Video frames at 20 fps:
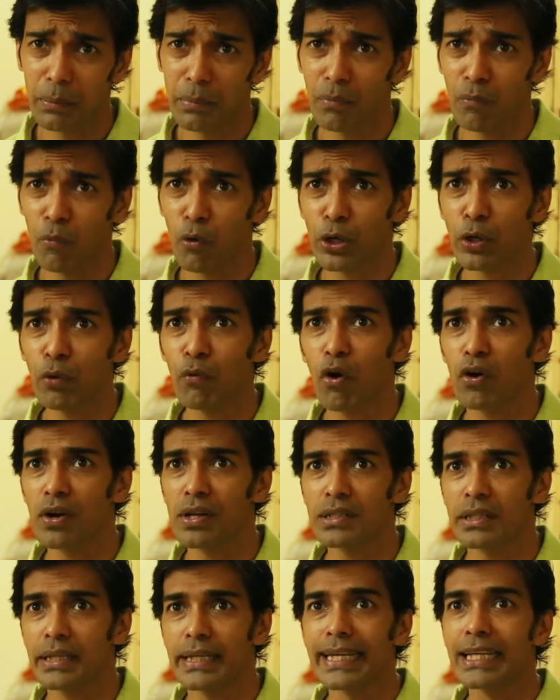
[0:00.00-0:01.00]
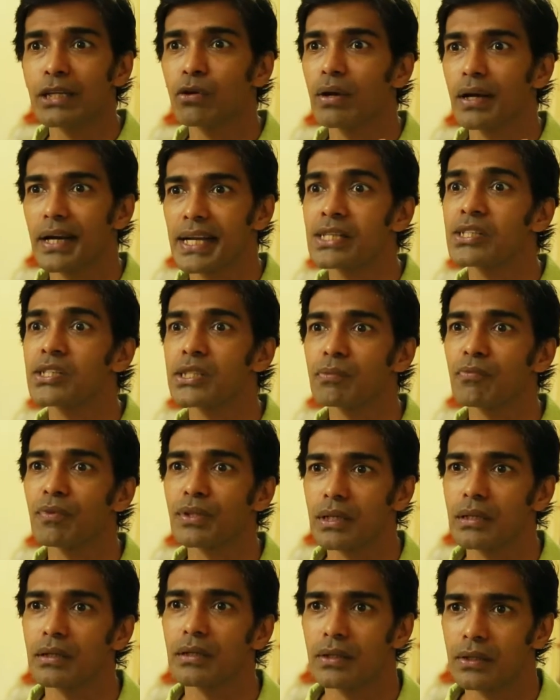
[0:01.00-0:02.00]
What you want is an equal relationship with
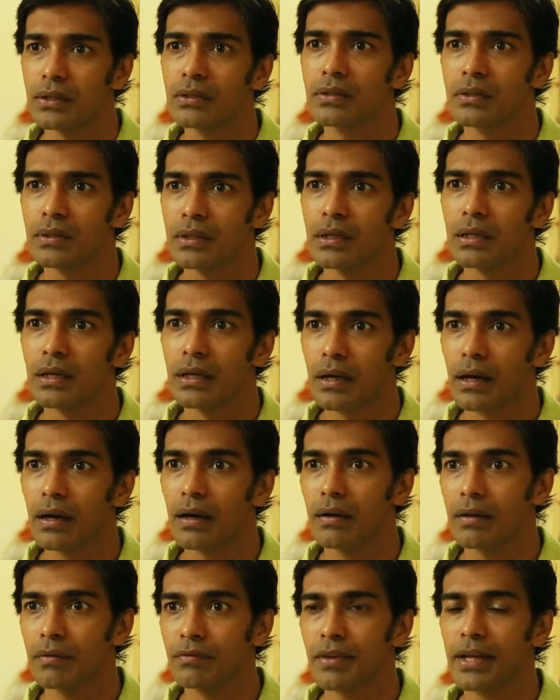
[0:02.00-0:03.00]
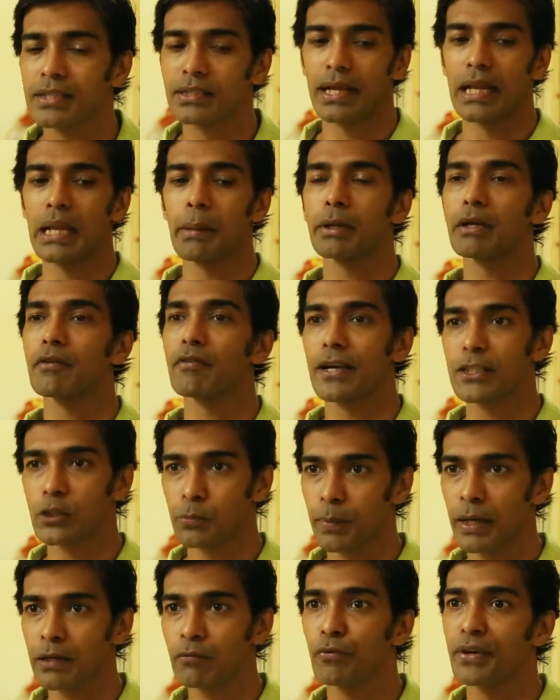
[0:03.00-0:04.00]
her. There's element of
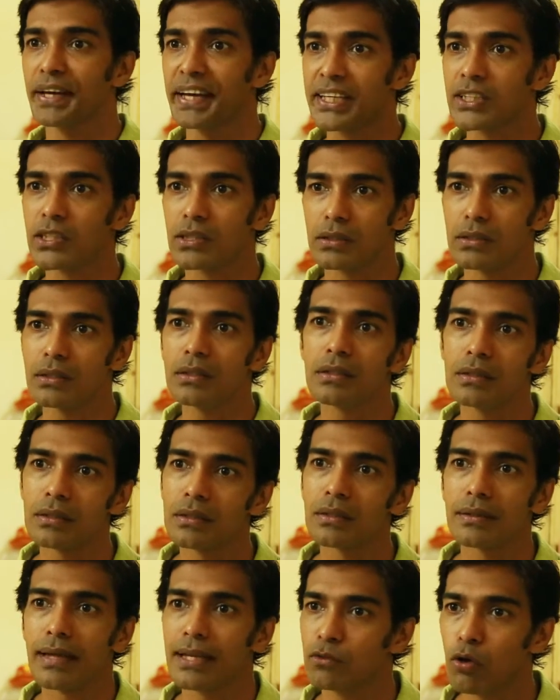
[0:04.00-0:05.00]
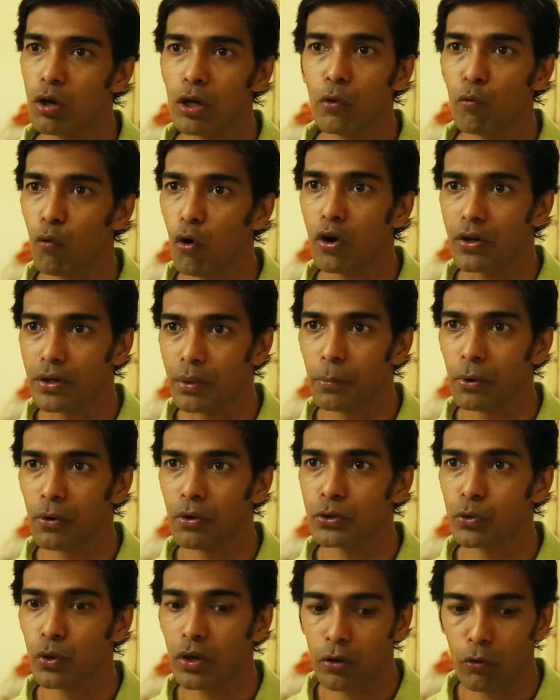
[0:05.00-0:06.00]
respect for each other. That's all you want,
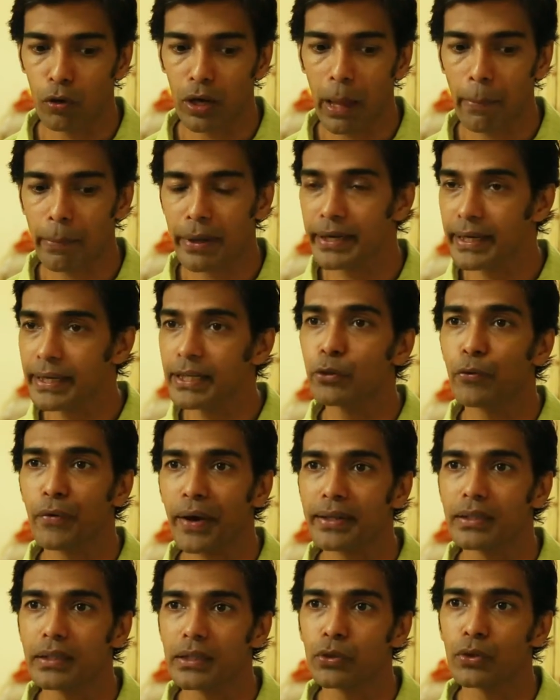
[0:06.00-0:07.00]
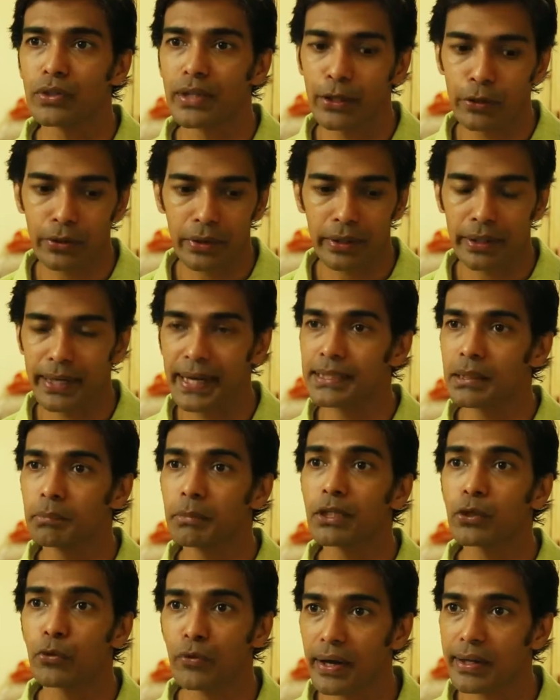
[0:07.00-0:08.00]
because you're collaborating together. You're trying to create
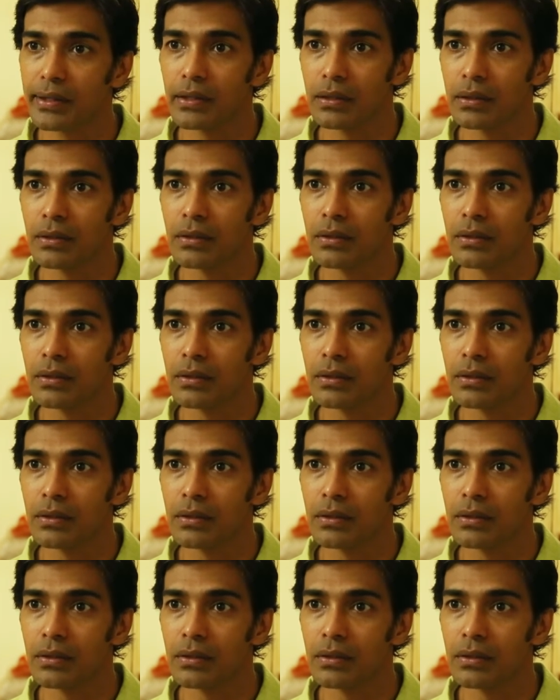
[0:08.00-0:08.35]
something together.